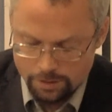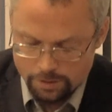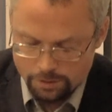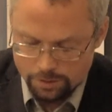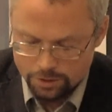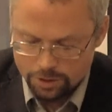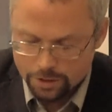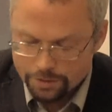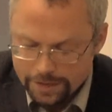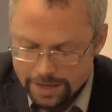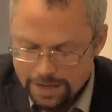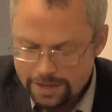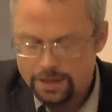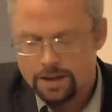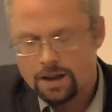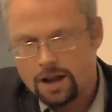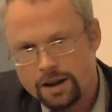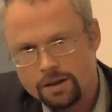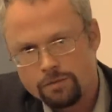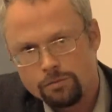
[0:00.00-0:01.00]
So they're the
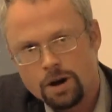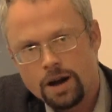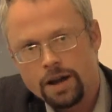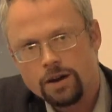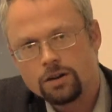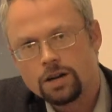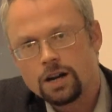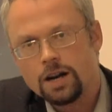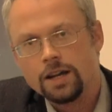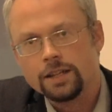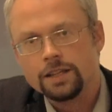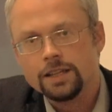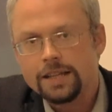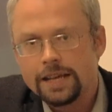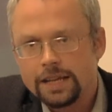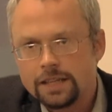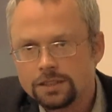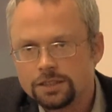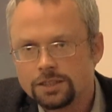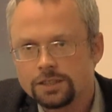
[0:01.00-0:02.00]
kind of wild card that
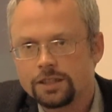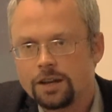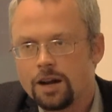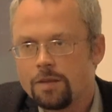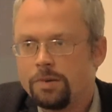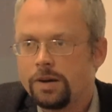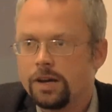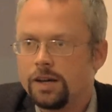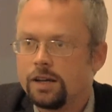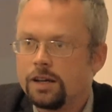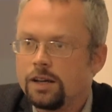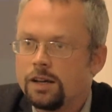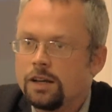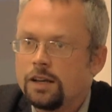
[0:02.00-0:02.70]
they can scupper